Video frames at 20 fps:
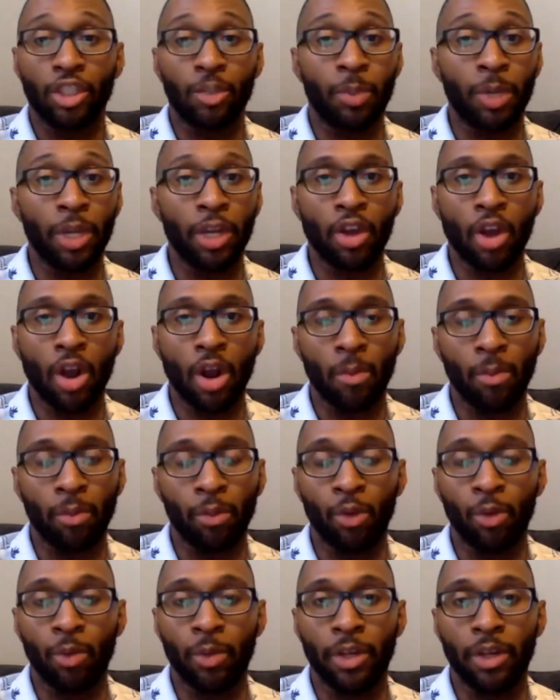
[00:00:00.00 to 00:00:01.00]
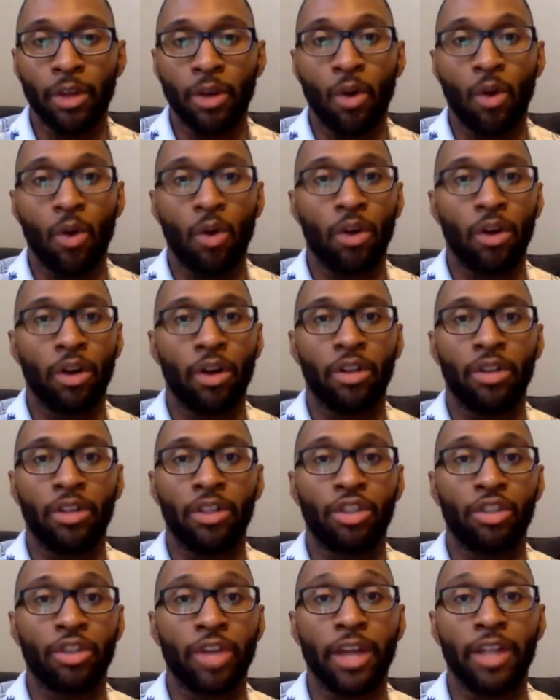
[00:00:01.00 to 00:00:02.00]
just BDR improvement or the
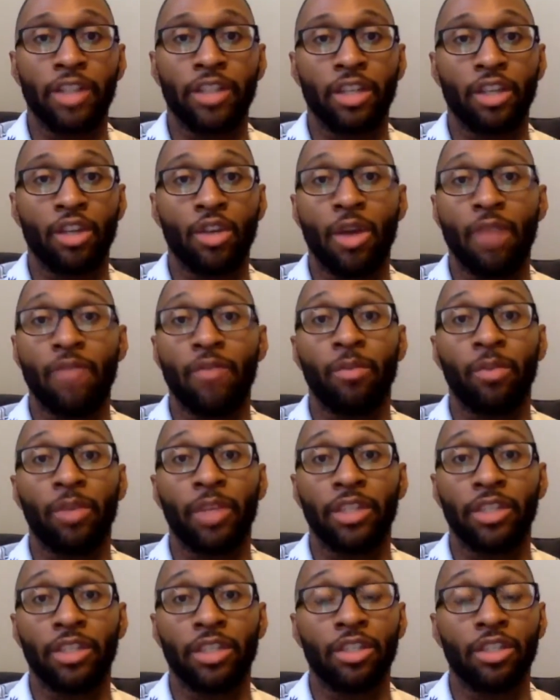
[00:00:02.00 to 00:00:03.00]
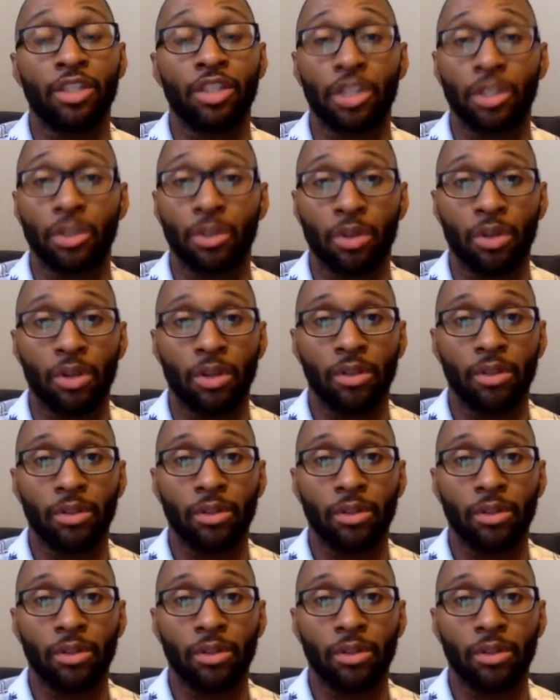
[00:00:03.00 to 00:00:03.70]
strategies that you have in place in general.